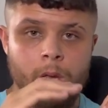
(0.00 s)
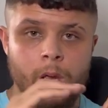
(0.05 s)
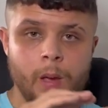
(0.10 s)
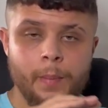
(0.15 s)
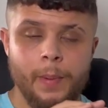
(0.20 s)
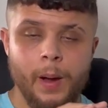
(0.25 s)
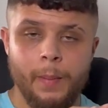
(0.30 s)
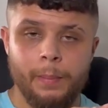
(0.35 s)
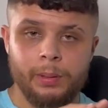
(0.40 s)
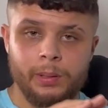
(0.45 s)

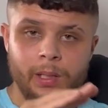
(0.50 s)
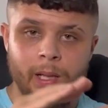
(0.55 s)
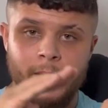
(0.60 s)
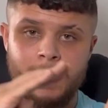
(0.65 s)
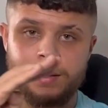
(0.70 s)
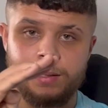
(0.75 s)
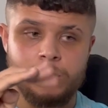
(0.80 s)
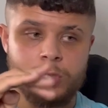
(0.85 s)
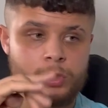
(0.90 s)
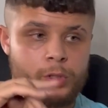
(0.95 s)
but apply
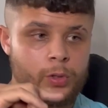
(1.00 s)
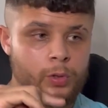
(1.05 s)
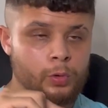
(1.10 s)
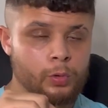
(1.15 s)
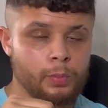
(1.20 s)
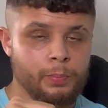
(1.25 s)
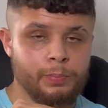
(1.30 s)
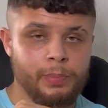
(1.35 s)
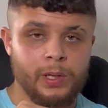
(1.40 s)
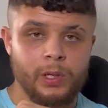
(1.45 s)
this to
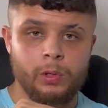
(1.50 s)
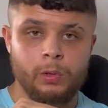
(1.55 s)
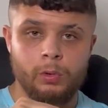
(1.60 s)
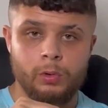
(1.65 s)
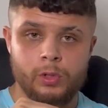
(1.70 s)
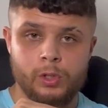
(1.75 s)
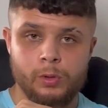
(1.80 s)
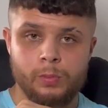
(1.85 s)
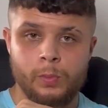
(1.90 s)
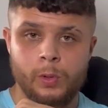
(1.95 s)
big
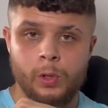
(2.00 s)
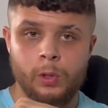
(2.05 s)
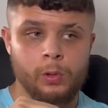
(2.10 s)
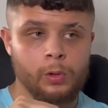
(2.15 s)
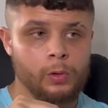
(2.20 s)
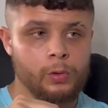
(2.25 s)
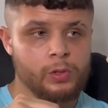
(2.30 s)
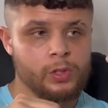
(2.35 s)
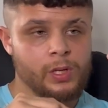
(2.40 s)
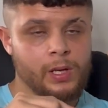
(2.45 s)
goals, small
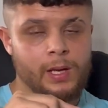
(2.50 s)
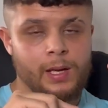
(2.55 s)
goals,